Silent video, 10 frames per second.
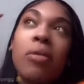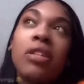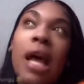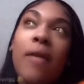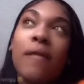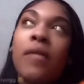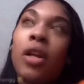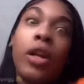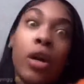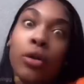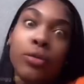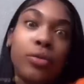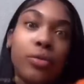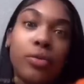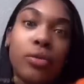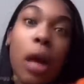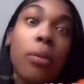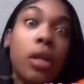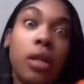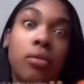and I'm just having fun now.
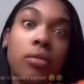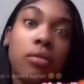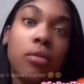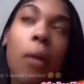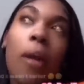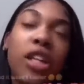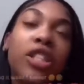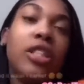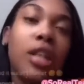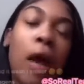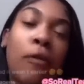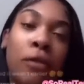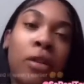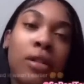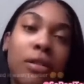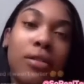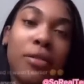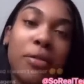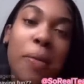I'm done. I'm actually done having fun.